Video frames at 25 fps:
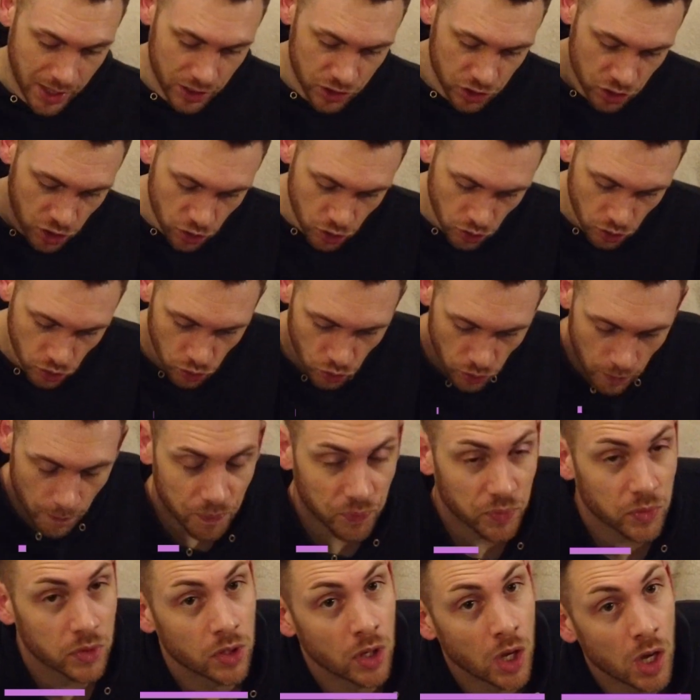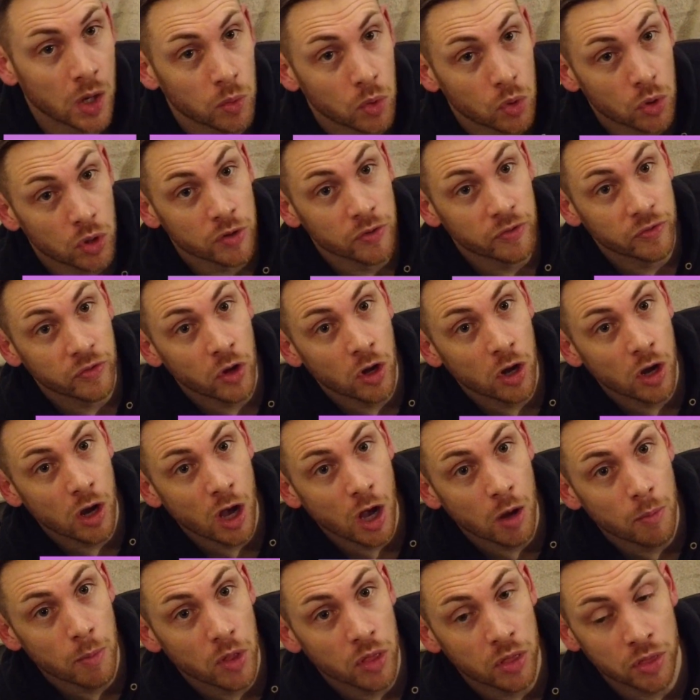That's cool. That one is. I will confirm.